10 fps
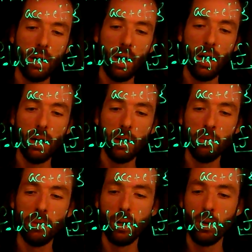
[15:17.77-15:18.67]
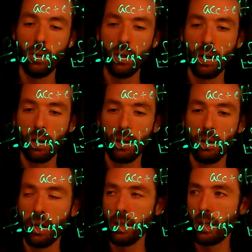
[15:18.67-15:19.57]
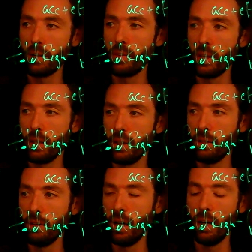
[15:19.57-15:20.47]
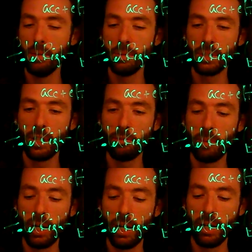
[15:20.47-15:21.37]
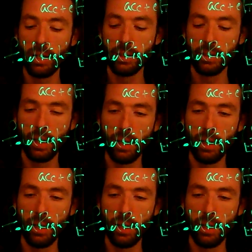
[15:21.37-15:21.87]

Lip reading: or a lot of the stuff behind